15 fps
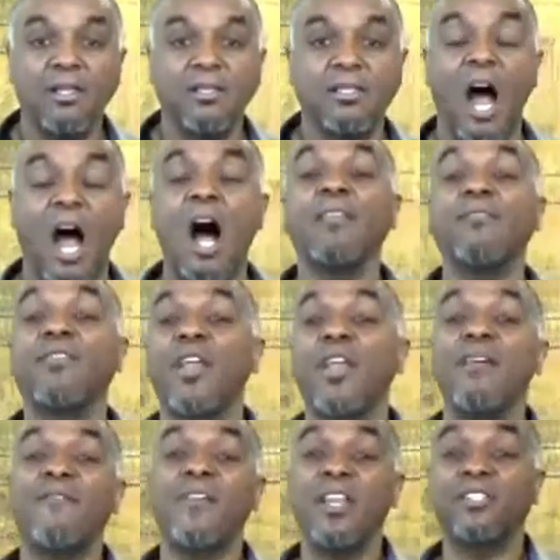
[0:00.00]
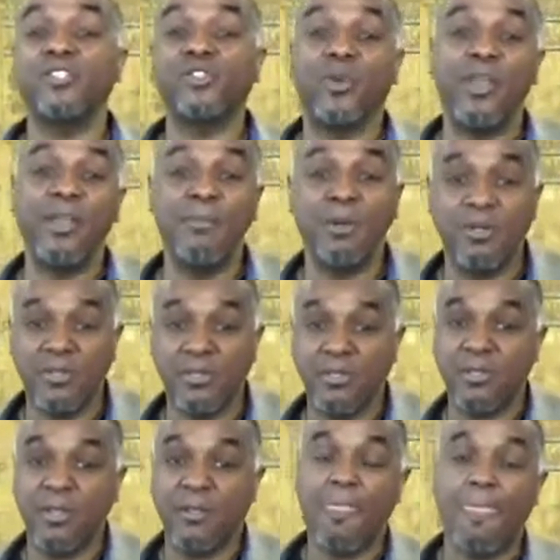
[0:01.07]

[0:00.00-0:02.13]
To all of you Infinite streamers.